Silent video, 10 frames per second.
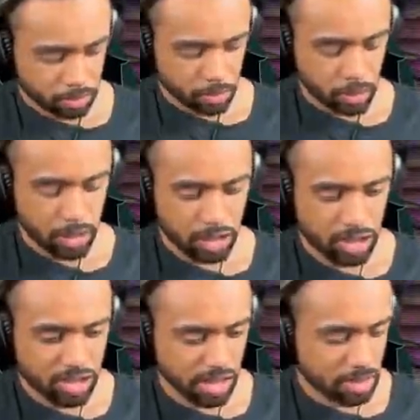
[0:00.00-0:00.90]
Okay, she's
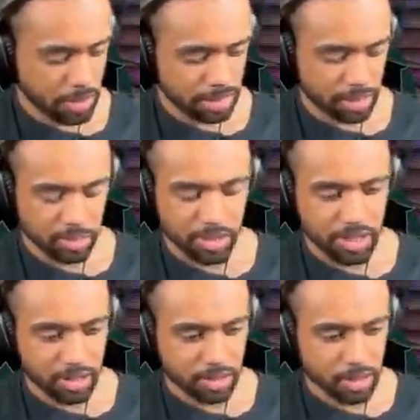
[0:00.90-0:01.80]
heading back
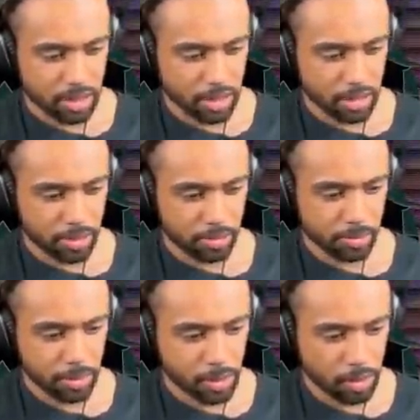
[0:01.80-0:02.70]
downstairs. Um,
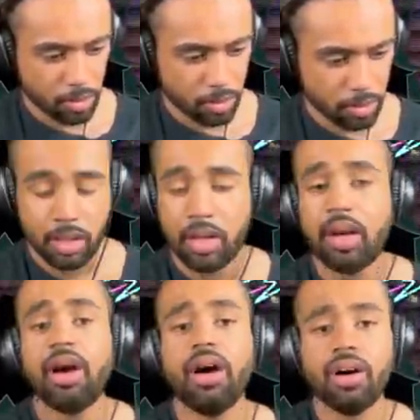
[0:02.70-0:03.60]
go...
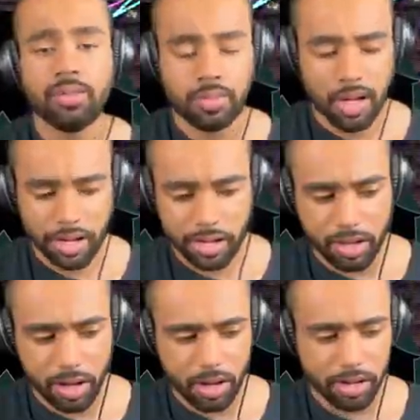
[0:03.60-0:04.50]
Oh my
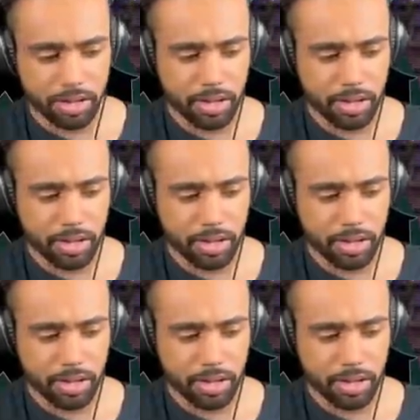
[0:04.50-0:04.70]
god!